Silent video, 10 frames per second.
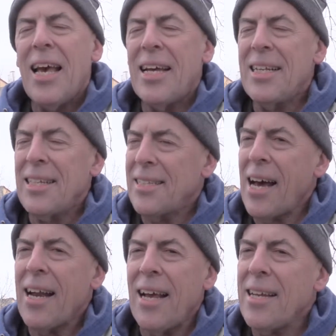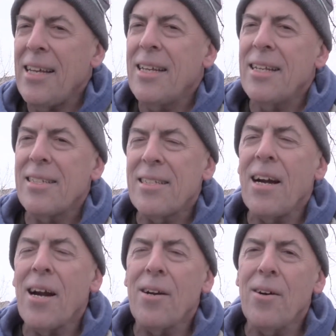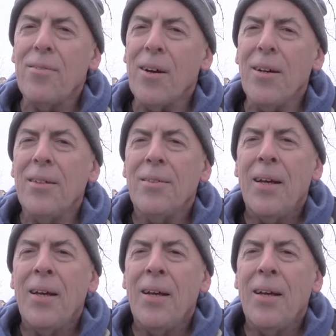and decided I needed to start over.